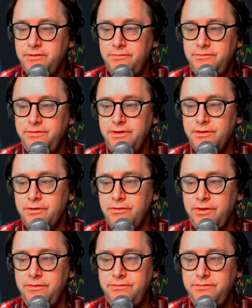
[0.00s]
You know,
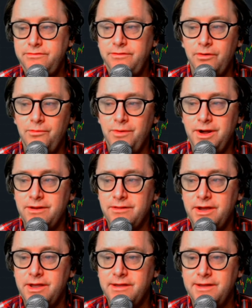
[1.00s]
you don't want to
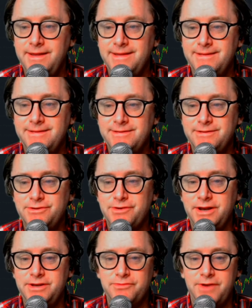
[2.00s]
like
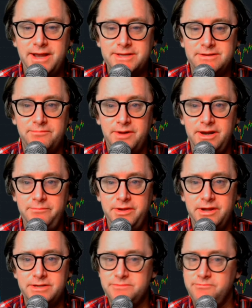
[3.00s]
try to direct somebody, because